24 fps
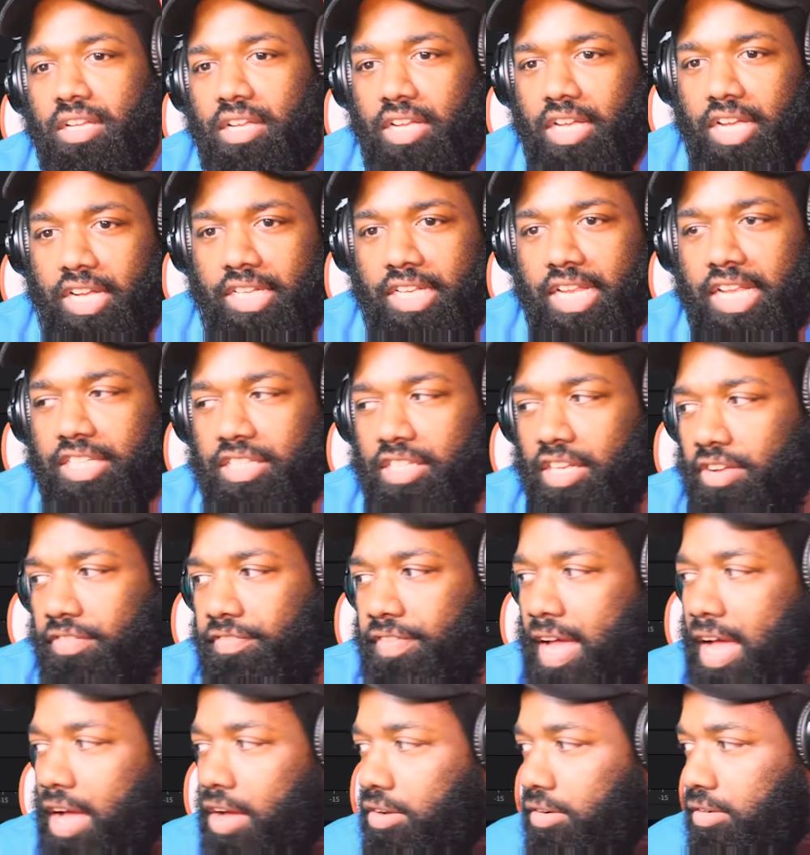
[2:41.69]
cut that stuff
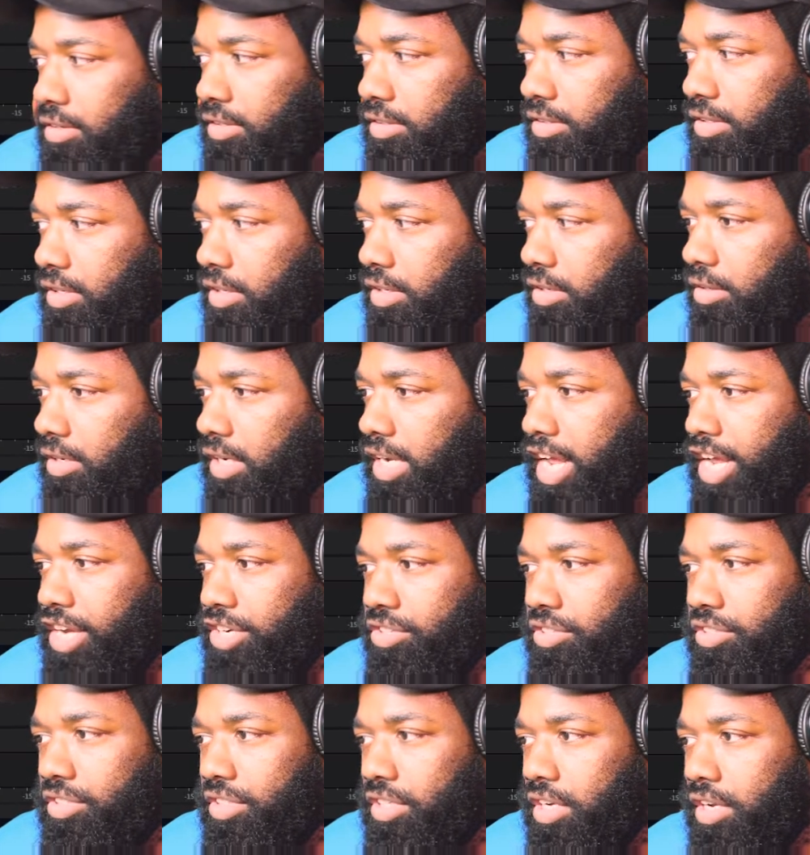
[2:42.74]
out. The
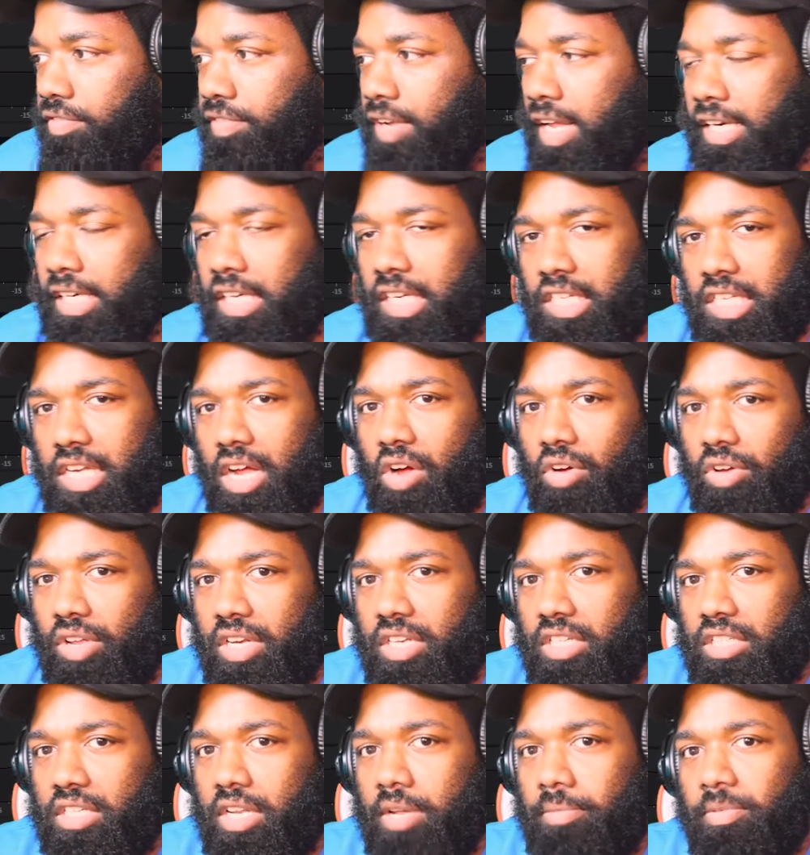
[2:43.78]
extra stuff like the talking
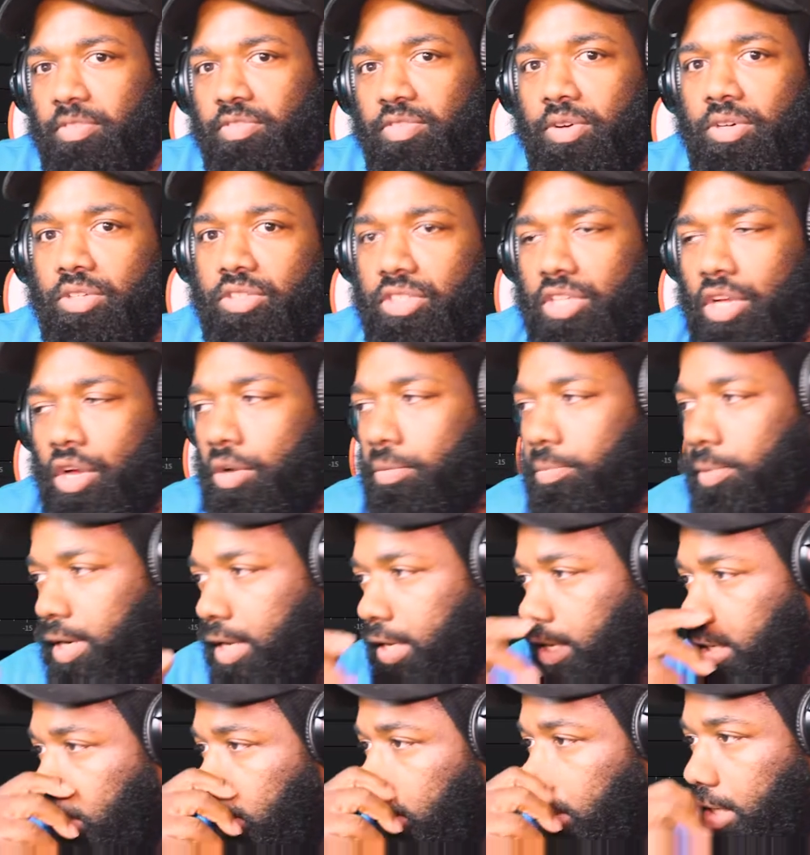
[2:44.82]
and stuff before the song
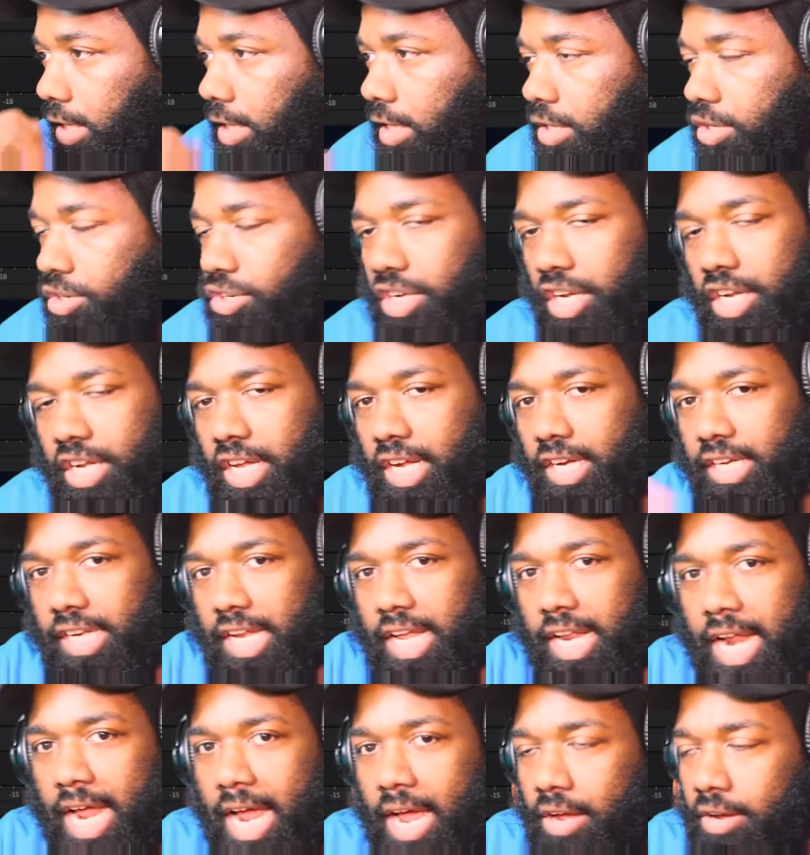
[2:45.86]
play. You can cut
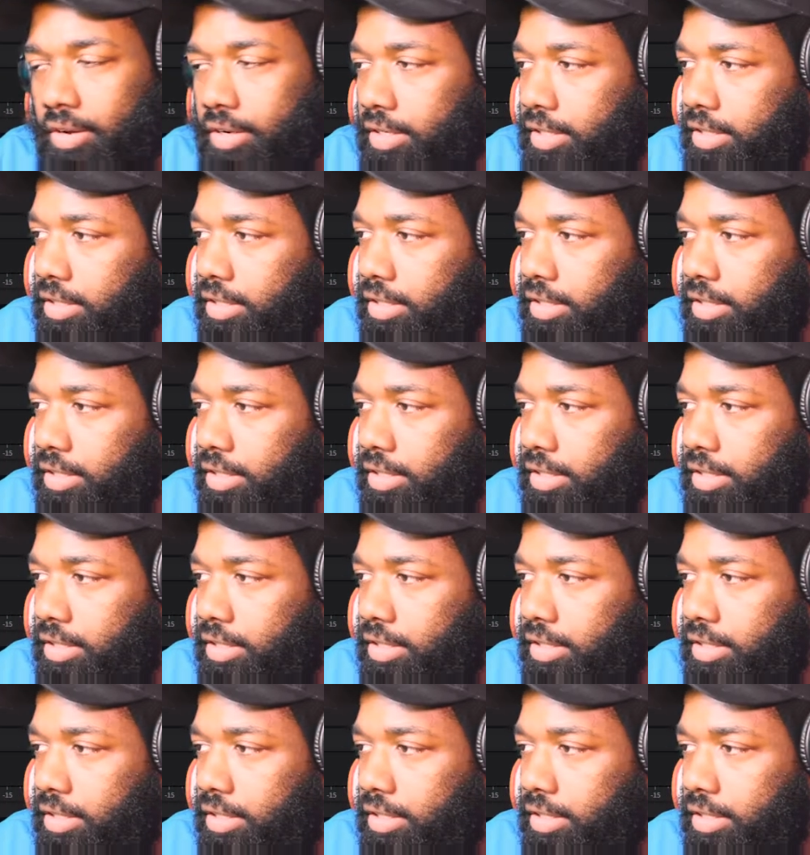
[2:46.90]
that out.